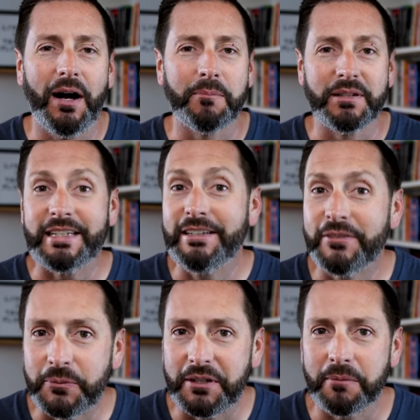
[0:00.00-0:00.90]
I believe
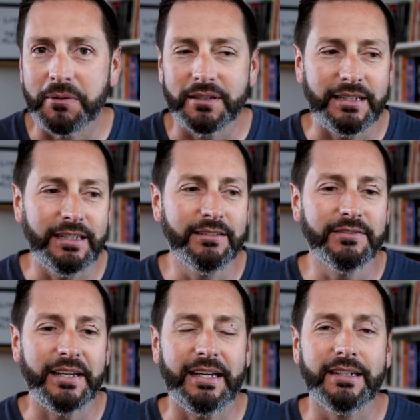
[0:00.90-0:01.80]
in what I
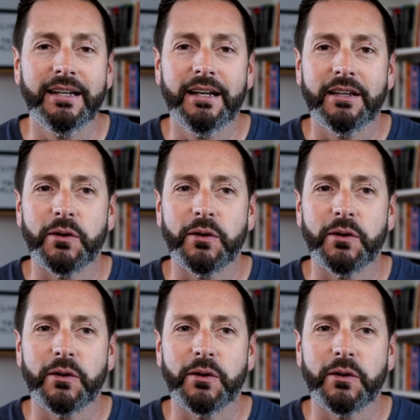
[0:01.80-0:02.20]
believe, and